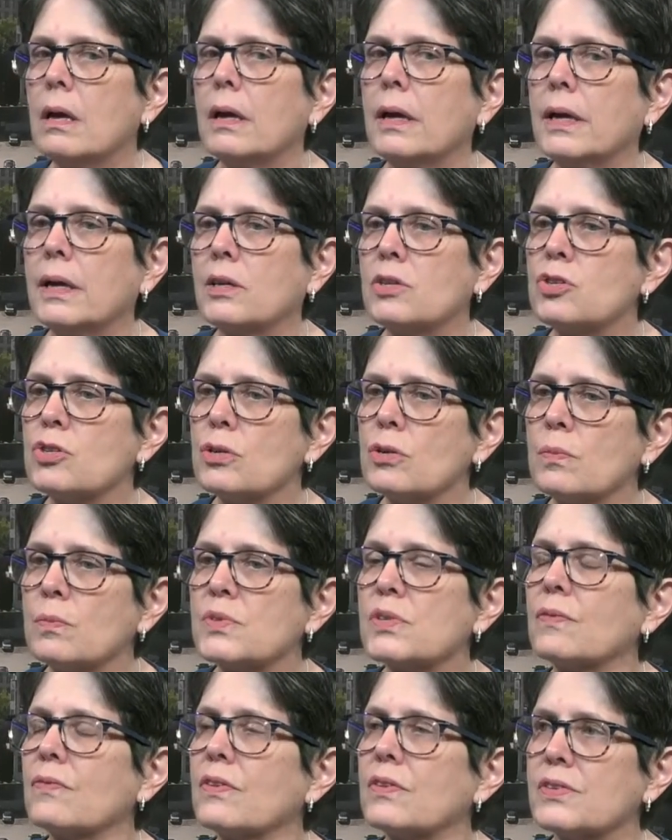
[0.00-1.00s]
in
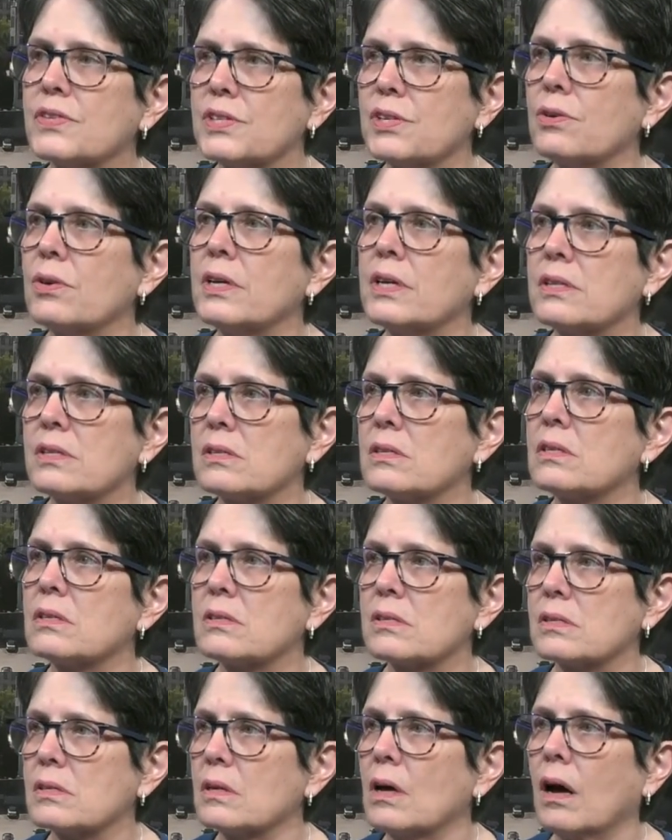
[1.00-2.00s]
terms of the
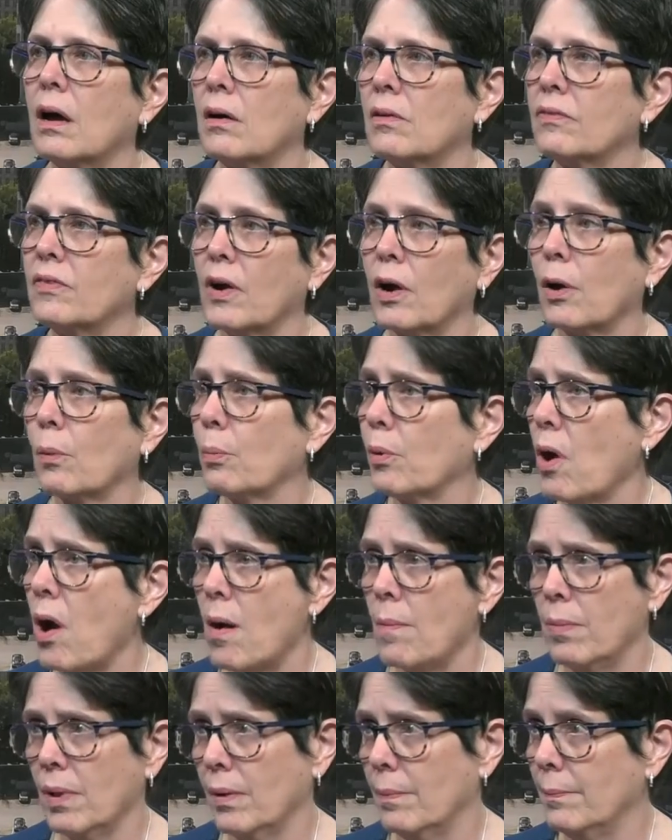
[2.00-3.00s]
seriousness of our
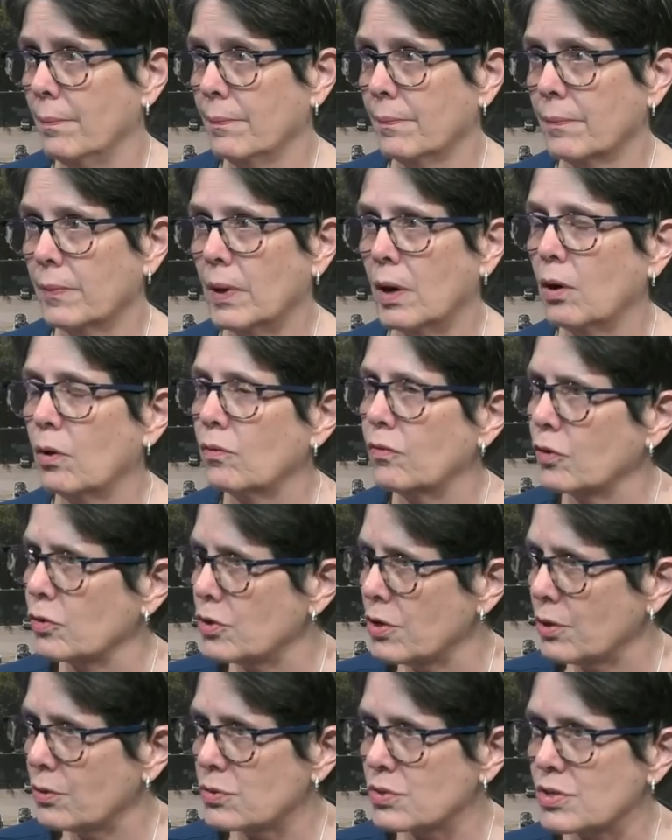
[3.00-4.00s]
problem
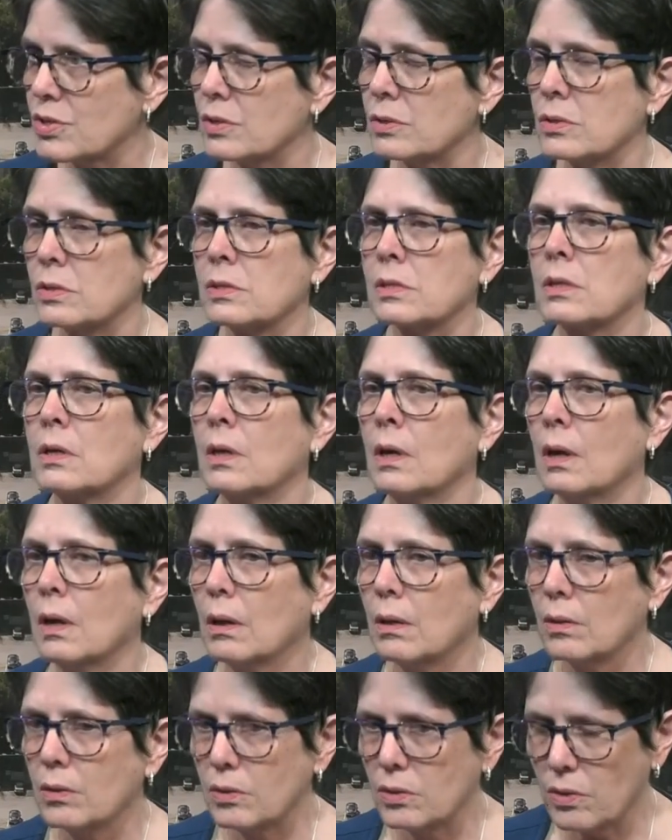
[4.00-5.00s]
overdoses,
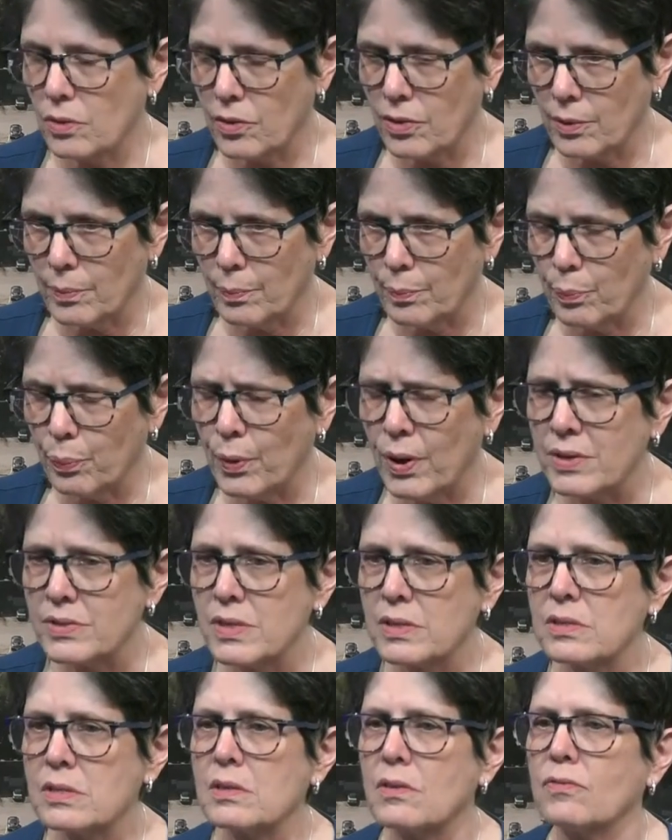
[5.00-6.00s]
the
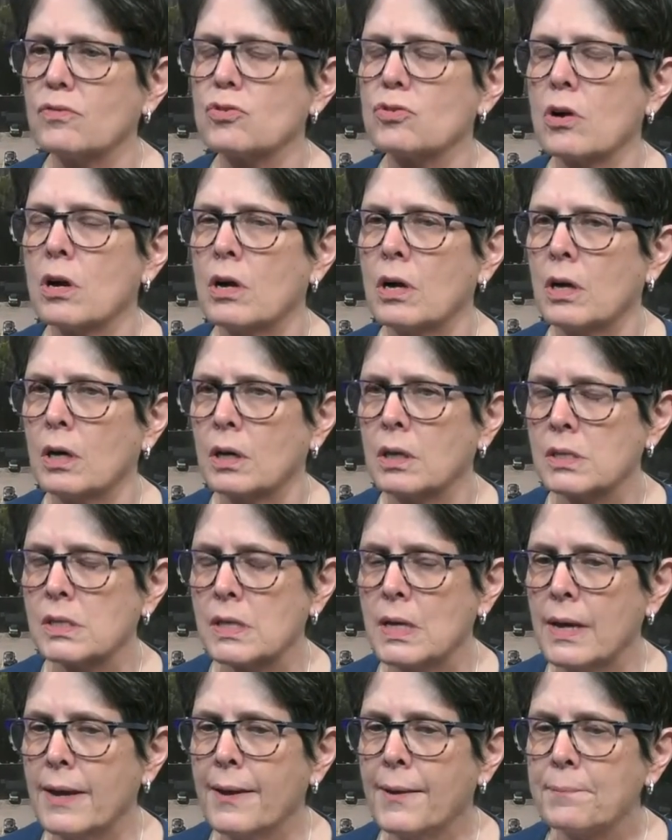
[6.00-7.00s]
presence of drugs.
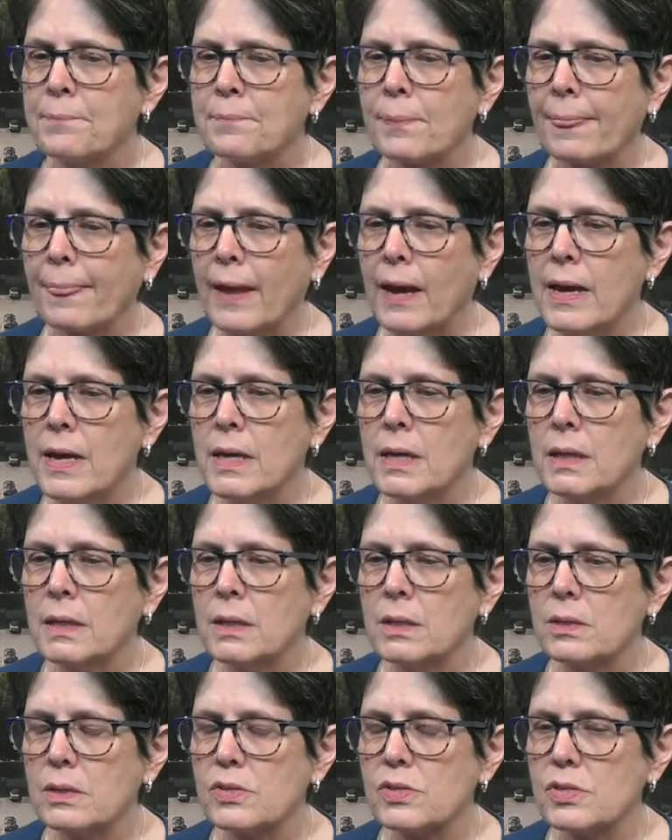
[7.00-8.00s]

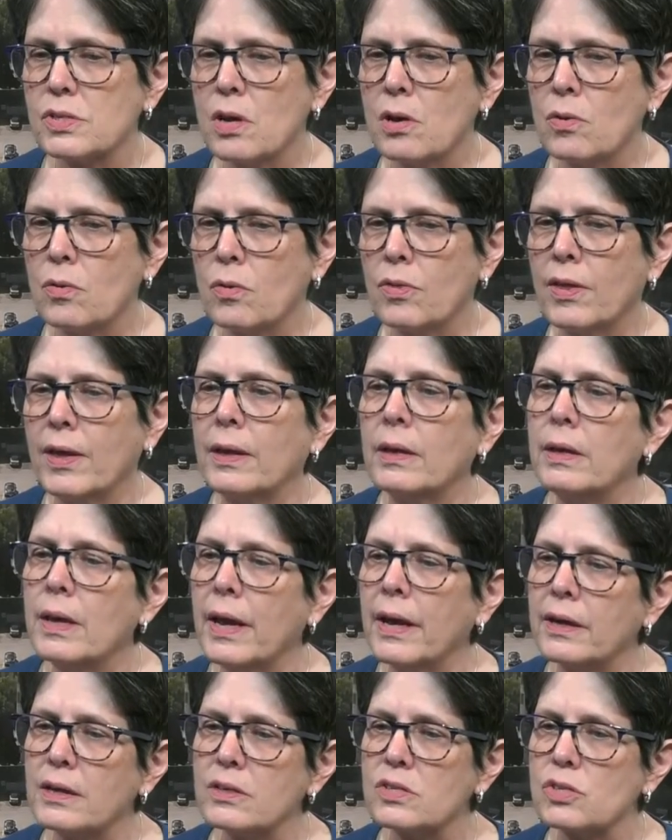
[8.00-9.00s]
And so then
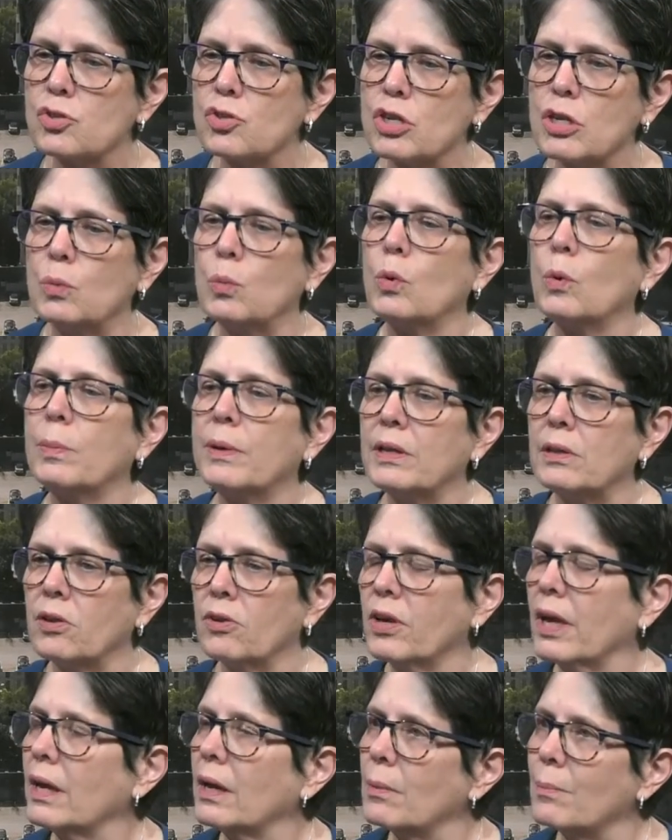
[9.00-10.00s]
next she will be
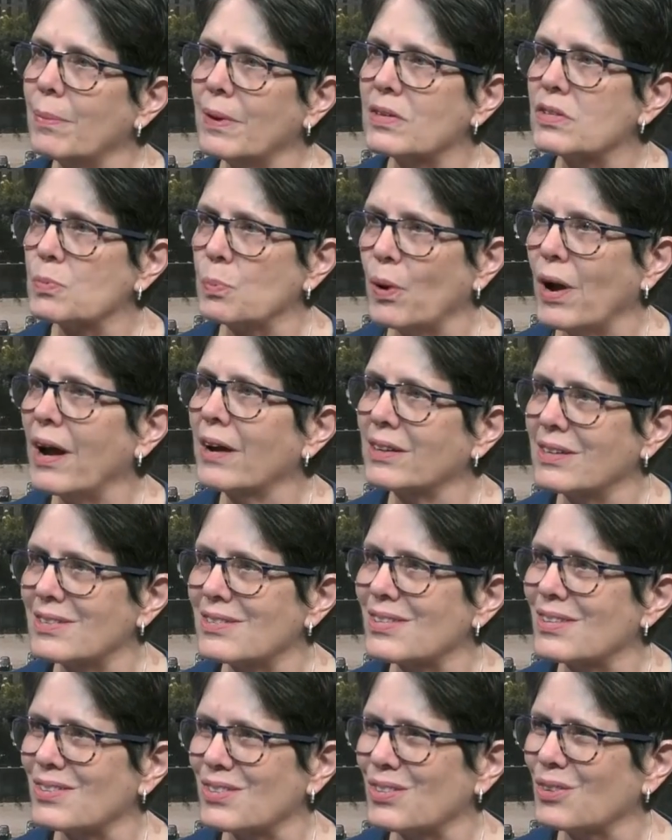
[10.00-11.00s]
looking at best
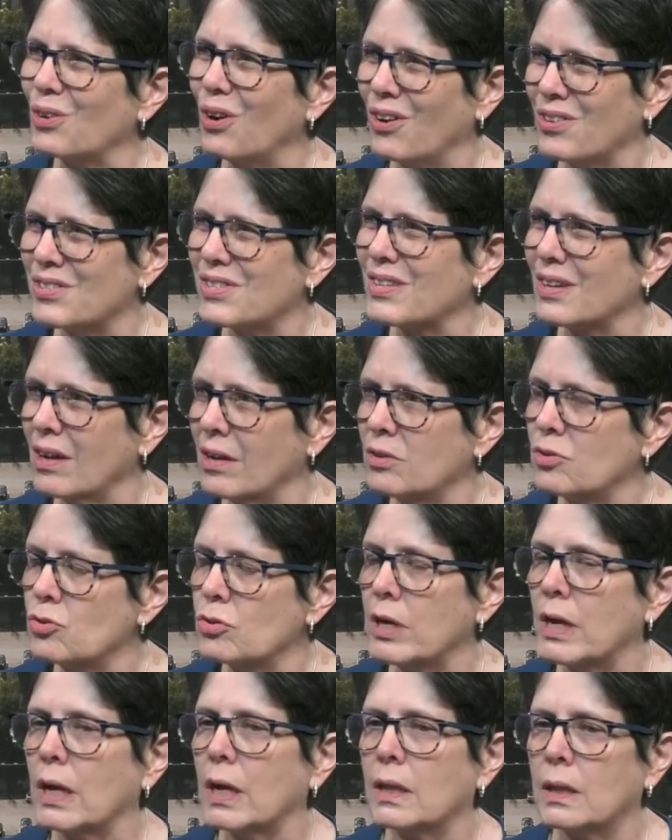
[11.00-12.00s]
practices across the
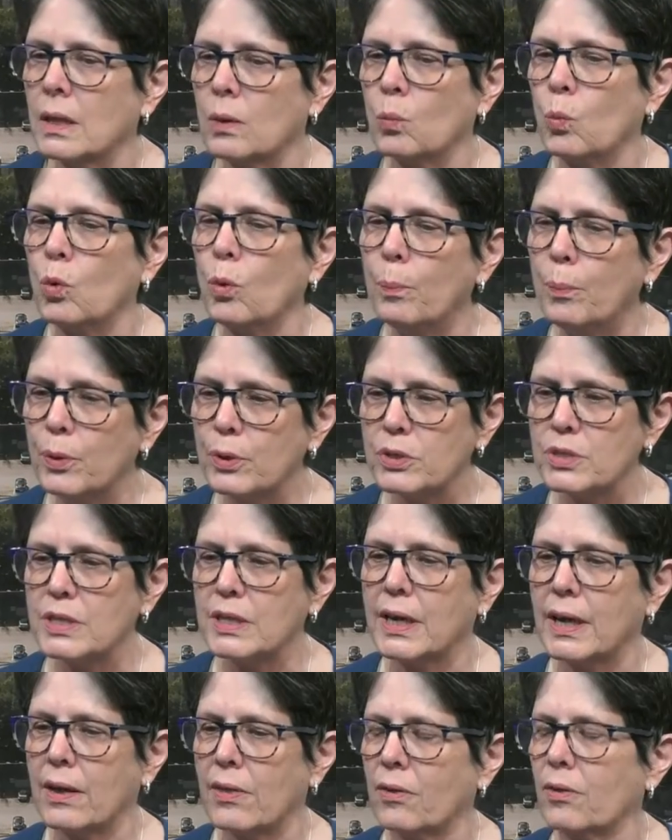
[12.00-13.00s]
country, and then we'll put
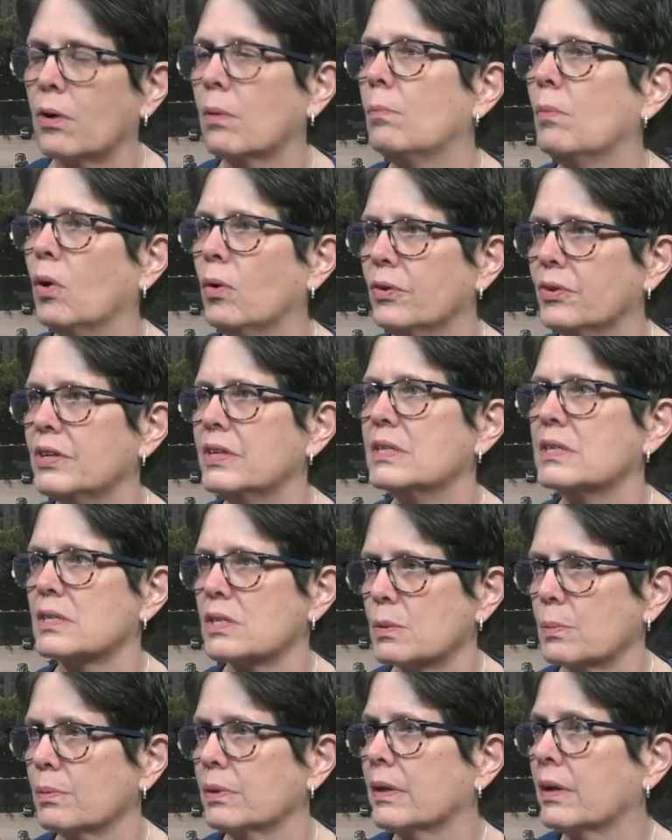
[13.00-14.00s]
together a
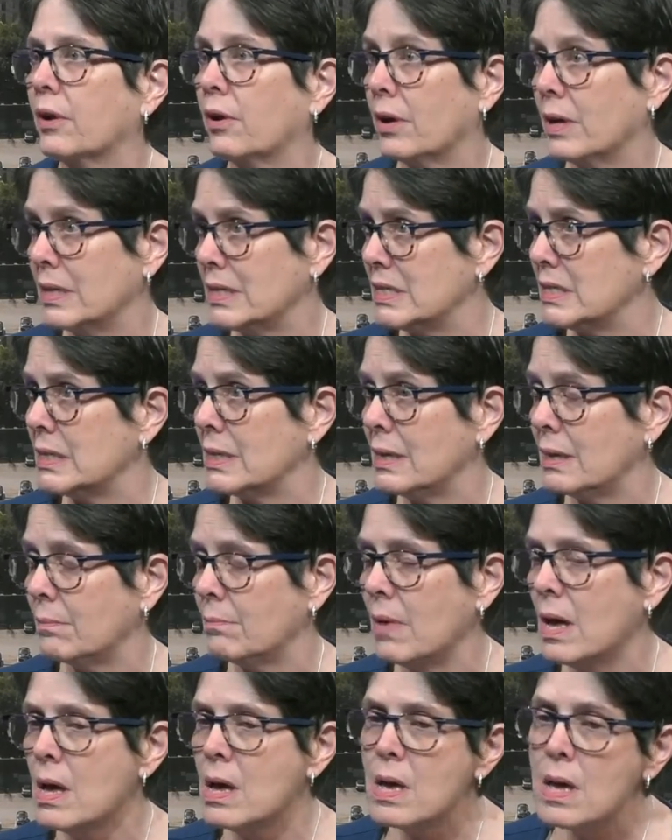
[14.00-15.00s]
multidisciplinary team